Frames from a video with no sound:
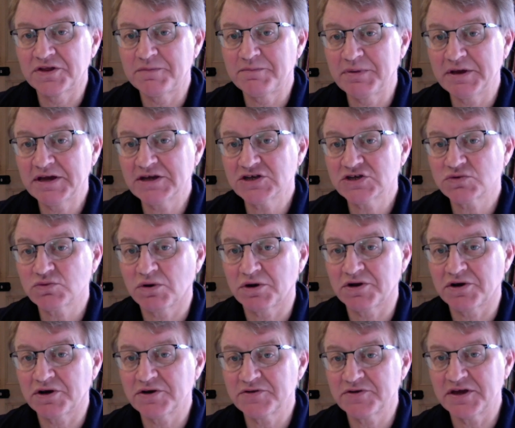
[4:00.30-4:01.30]
the biggest one,
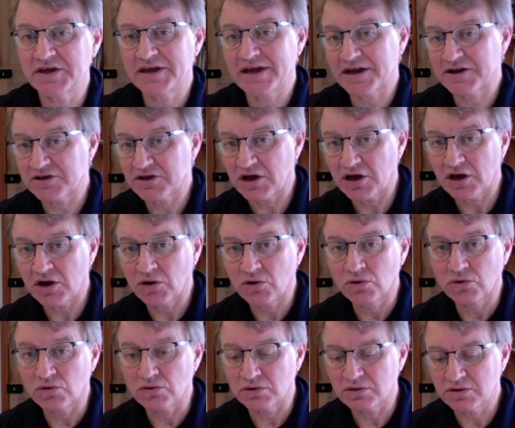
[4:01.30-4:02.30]
I think, out of the
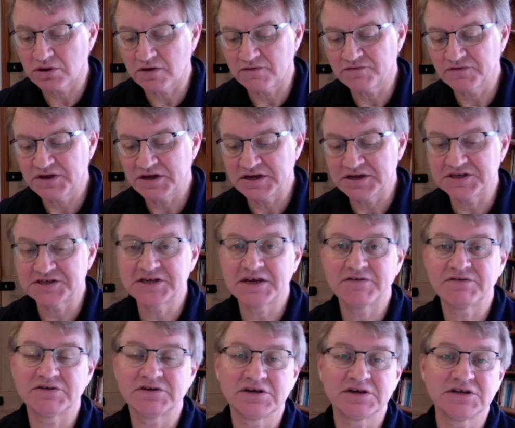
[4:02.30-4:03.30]
whole of these
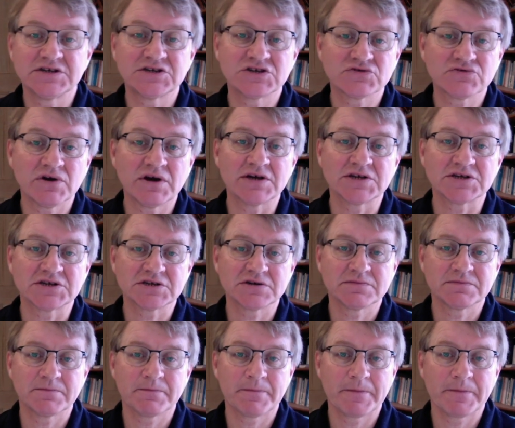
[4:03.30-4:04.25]
seven is stress.